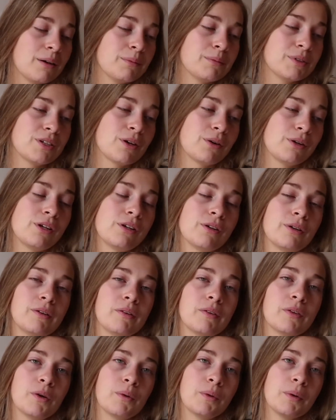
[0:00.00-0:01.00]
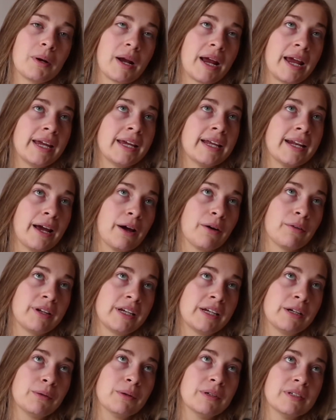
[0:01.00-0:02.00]
So, even though we were hanging out,
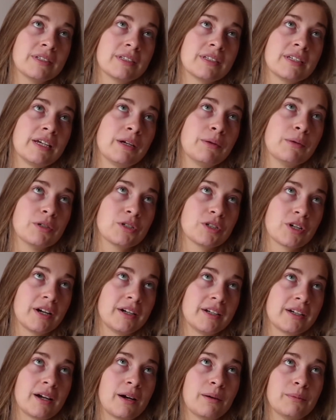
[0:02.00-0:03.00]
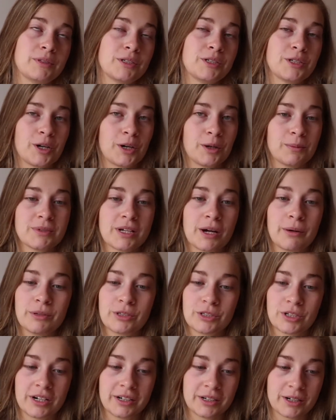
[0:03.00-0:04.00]
he was trying to come to terms, I was
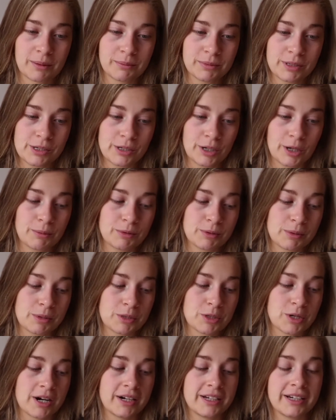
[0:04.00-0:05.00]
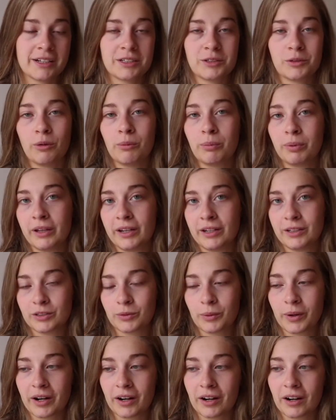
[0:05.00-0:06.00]
trying to come to terms, we were trying to get to a place
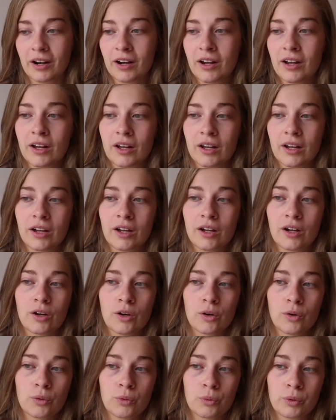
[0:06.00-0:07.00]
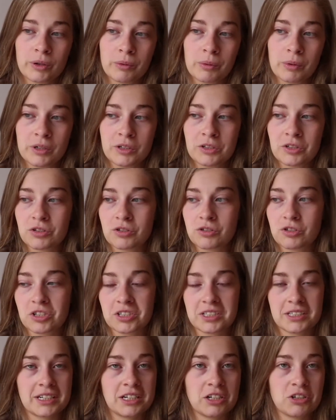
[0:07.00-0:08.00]
where we would
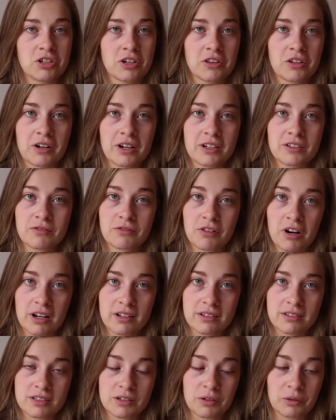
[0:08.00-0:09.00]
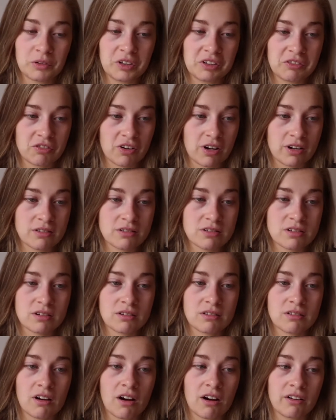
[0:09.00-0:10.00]
just see each other as friends and only friends,
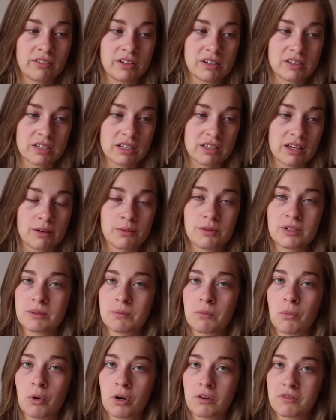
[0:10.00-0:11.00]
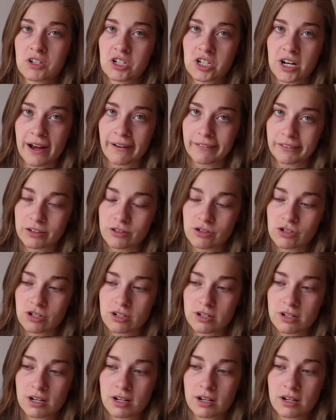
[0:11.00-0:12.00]
and obviously that was more of a challenge
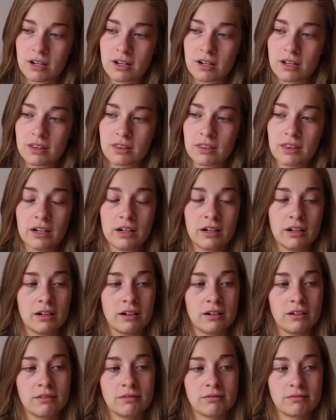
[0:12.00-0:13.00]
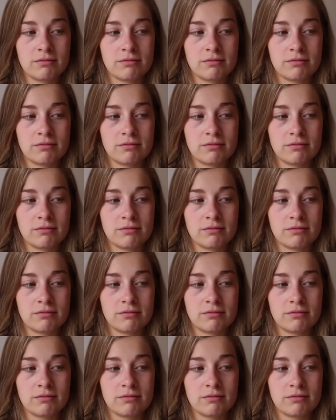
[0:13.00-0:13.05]
than